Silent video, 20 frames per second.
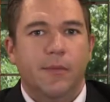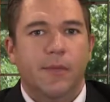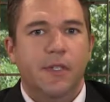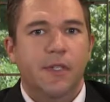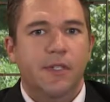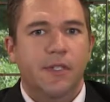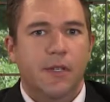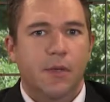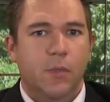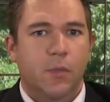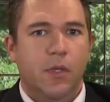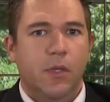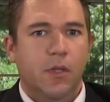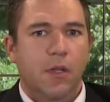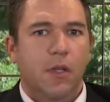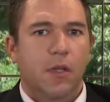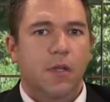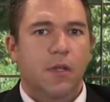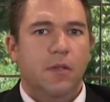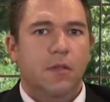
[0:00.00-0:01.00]
He said, well,
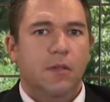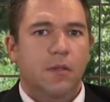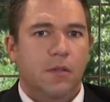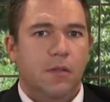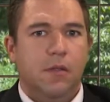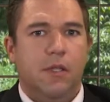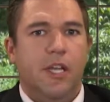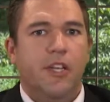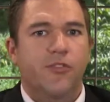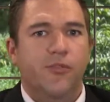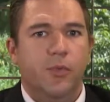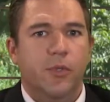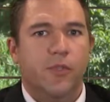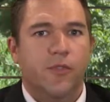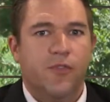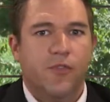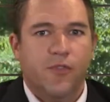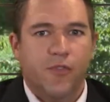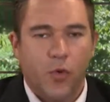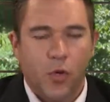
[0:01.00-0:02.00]
life was
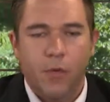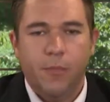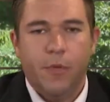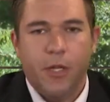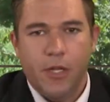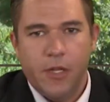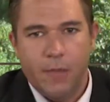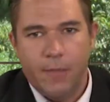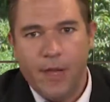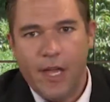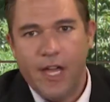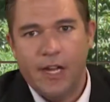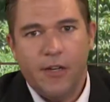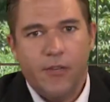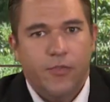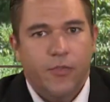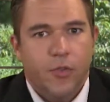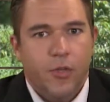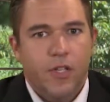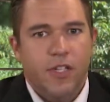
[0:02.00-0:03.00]
formed on the back
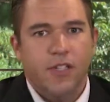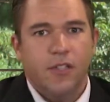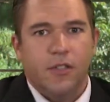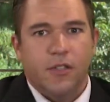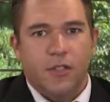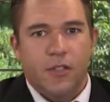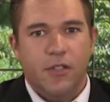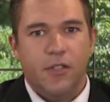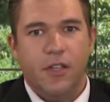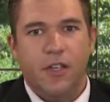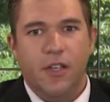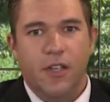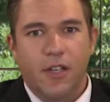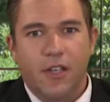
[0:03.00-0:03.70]
of crystals.